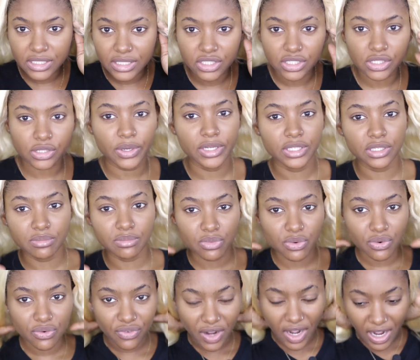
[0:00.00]
just going to
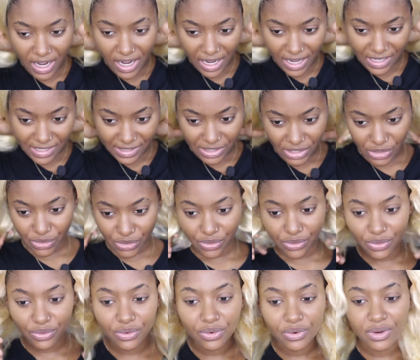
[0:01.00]
move on
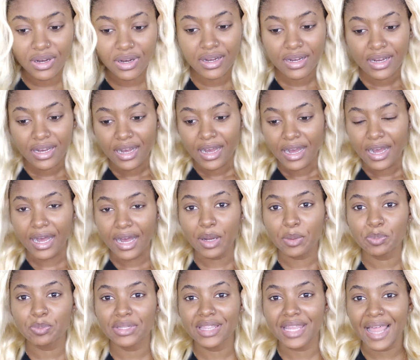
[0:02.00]
to
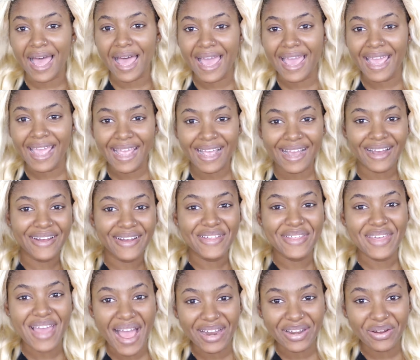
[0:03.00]
applying.
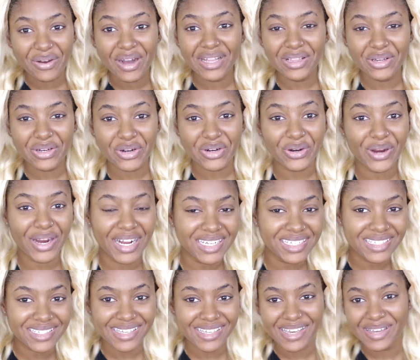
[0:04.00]
I know I look
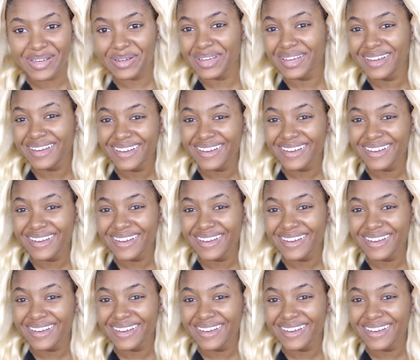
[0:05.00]
crazy